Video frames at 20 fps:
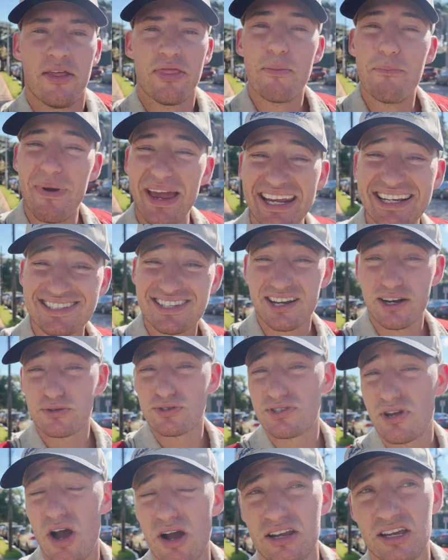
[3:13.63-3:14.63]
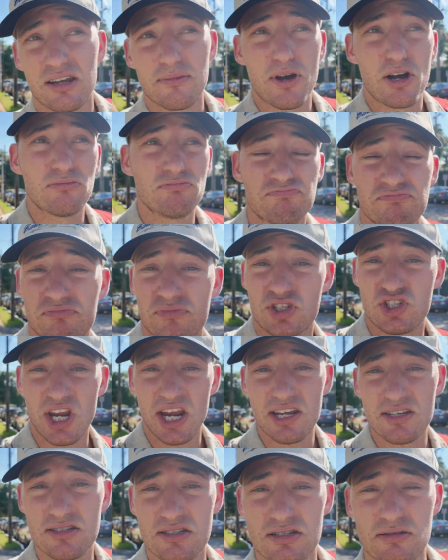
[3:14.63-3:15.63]
The banks that I was talking about,
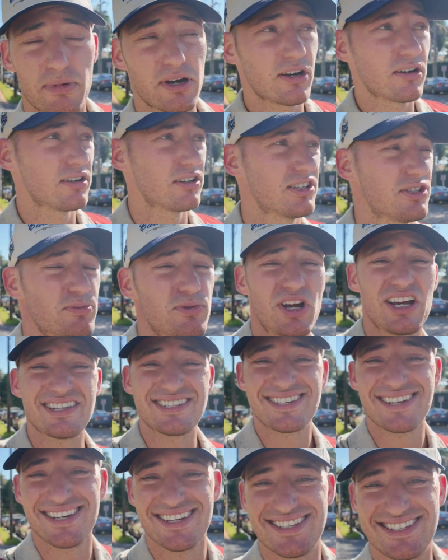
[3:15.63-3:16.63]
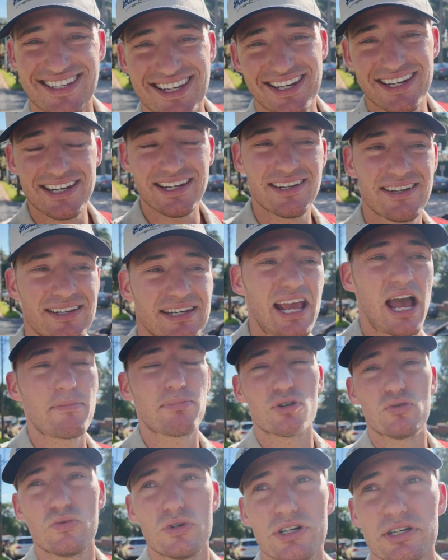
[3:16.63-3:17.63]
Chase, American Express, Citi,
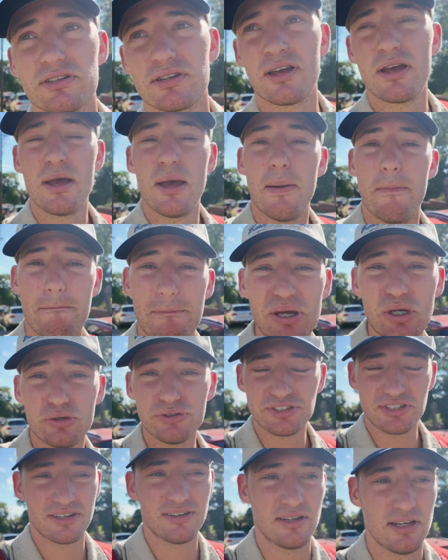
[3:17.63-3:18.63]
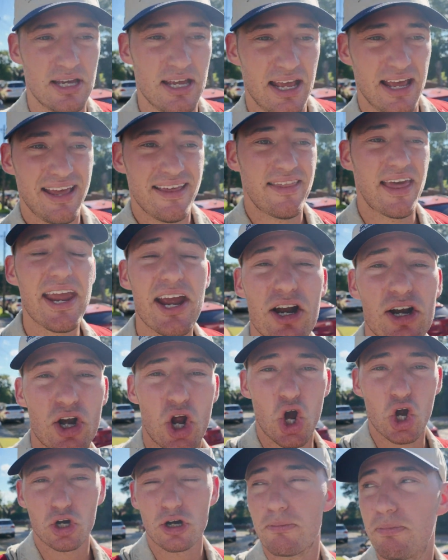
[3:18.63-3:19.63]
Capital One, Bilt, they
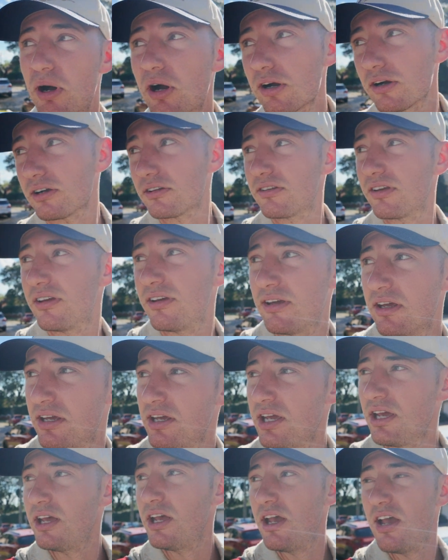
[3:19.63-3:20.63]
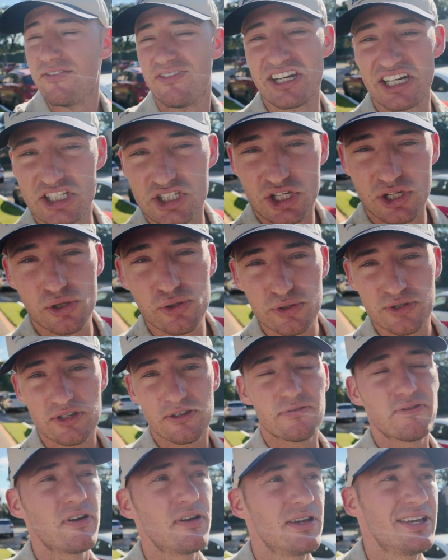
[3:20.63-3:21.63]
are a part of an
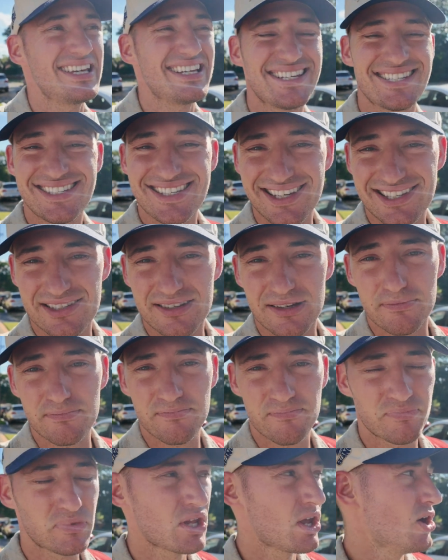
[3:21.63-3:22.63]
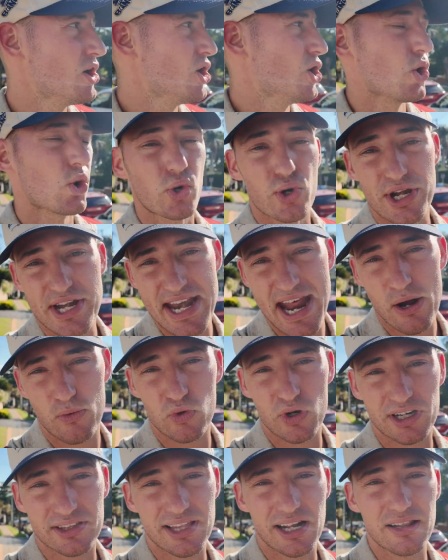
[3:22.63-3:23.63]
exclusive system or
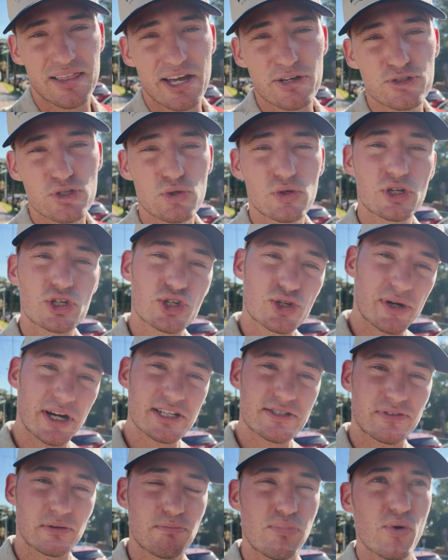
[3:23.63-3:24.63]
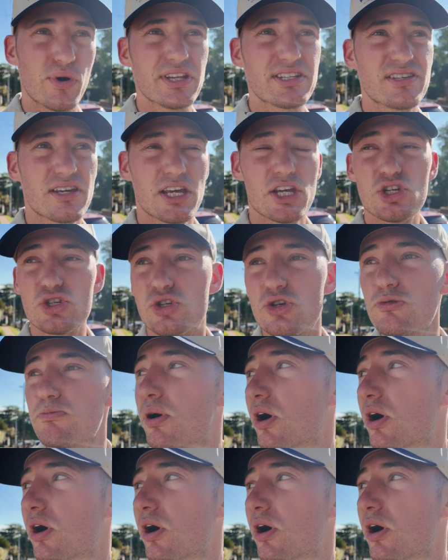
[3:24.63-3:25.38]
network that allows you to transfer points into